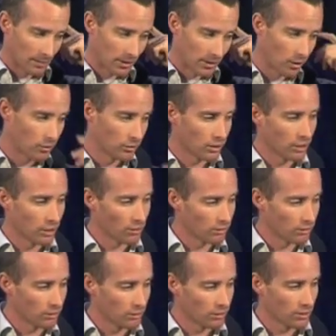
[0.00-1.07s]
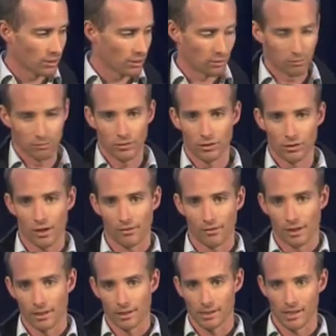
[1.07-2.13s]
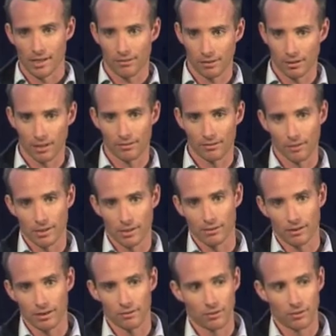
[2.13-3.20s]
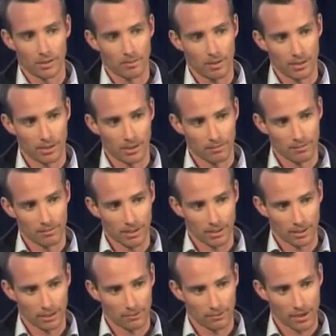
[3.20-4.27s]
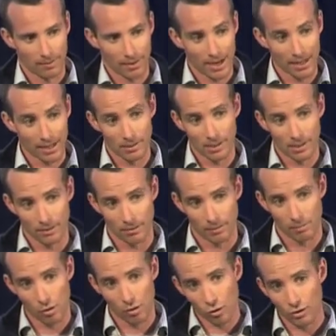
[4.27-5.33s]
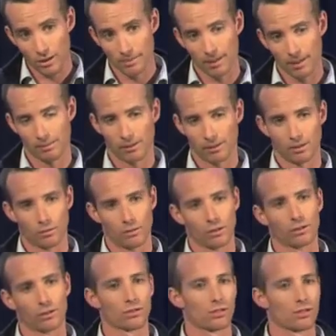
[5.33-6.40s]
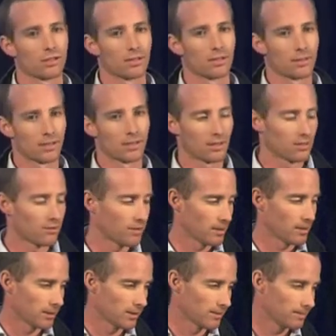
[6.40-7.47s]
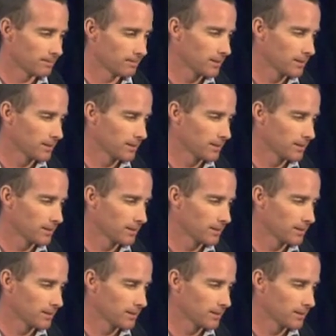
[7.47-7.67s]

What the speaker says: So you go, you drive around East Africa, everyone's basically a farmer. 80% of the poorest people in the world are also subsistence farmers.